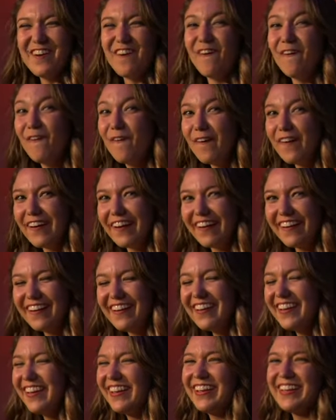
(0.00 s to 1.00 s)

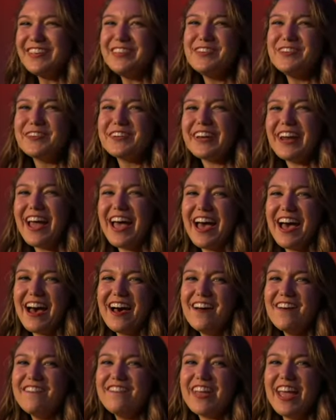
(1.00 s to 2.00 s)
Or you could
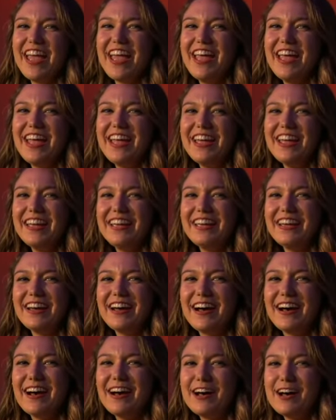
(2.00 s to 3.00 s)
have a
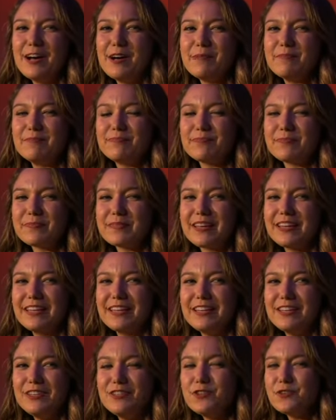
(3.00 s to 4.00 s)
um,
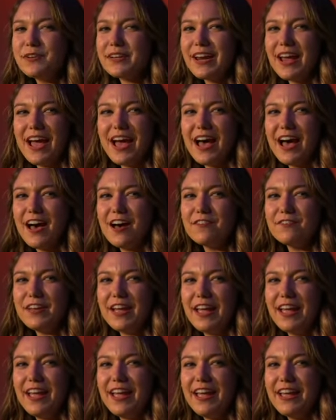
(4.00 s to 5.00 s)
you could have
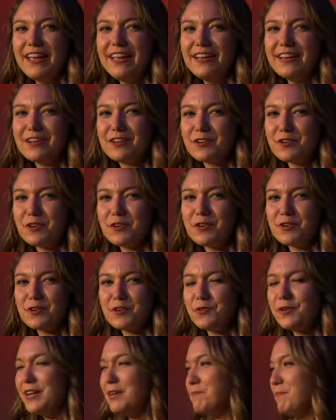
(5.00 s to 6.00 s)
a
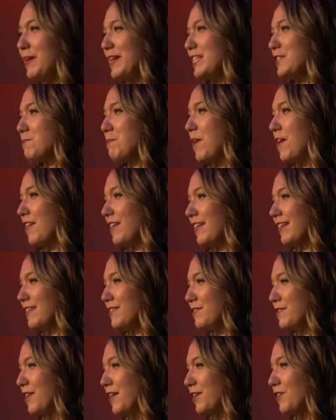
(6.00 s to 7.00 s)
green peace
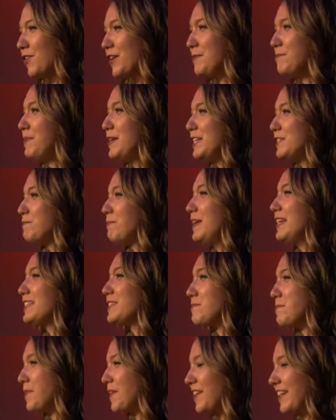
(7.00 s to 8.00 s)
party a green peace
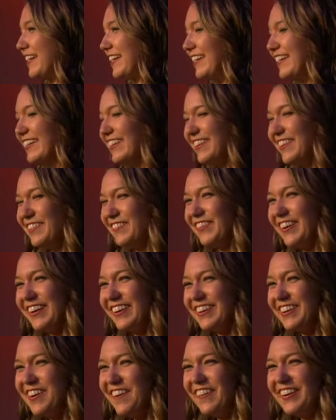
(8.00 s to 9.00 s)
pizza party where
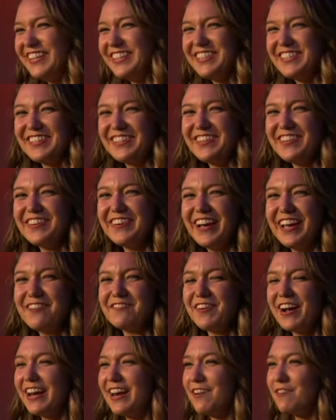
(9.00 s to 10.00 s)
you're going to
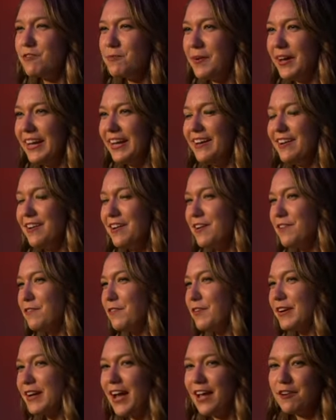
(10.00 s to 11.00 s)
invite everybody
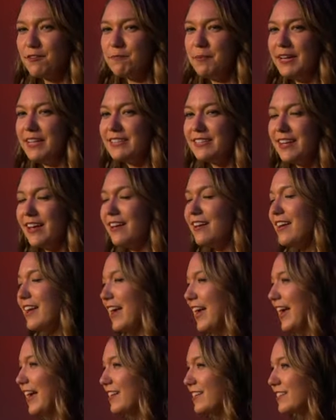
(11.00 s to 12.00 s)
for a night of pizza
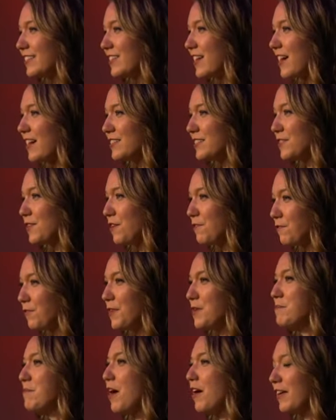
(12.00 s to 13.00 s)
and discuss a
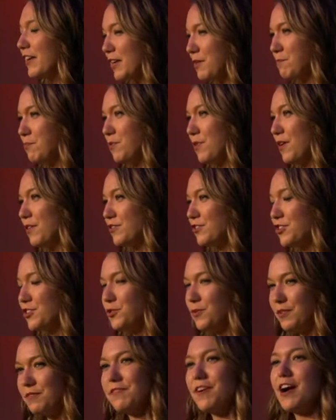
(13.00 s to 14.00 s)
free market approach
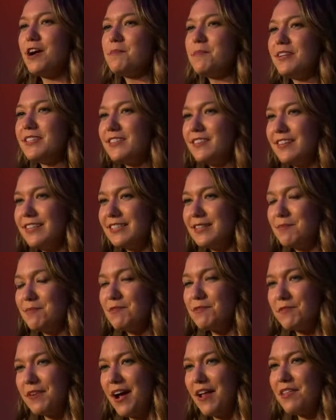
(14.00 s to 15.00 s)
to environmentalism
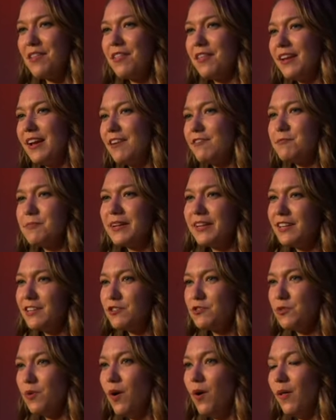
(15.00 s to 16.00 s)
rather than government
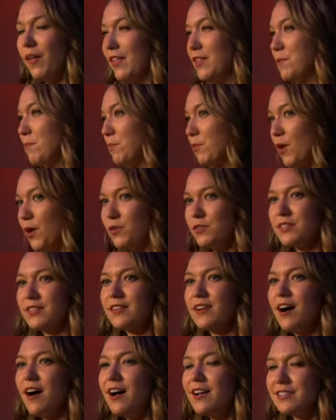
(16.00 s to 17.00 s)
control and the pros
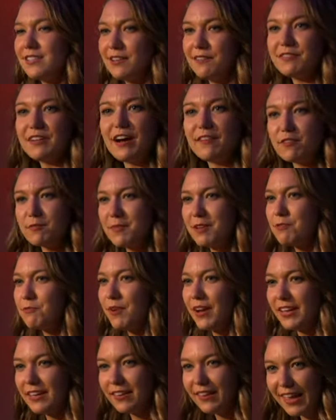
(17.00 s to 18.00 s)
and cons of government
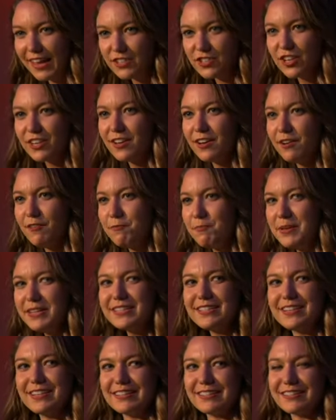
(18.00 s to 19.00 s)
regulation of
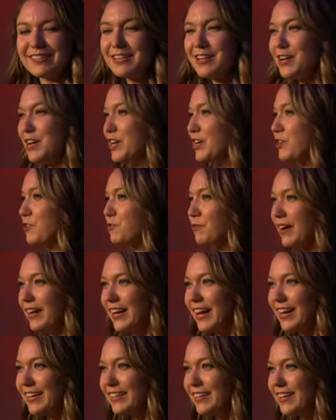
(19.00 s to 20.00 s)
business
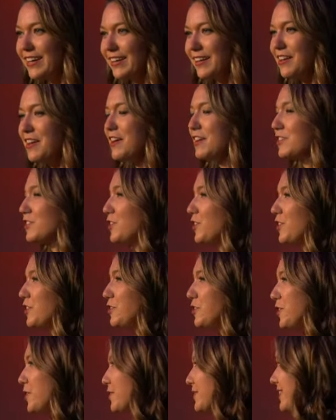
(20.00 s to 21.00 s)
great idea so you
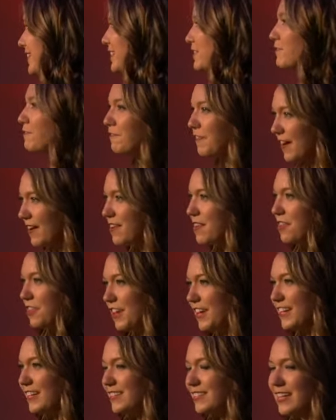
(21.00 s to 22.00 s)
use these fun
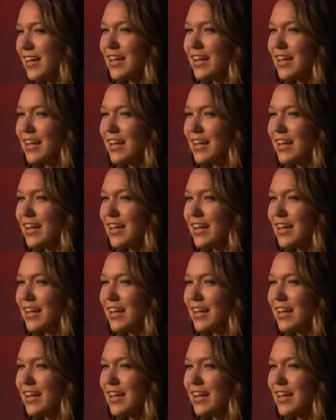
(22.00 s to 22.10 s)
things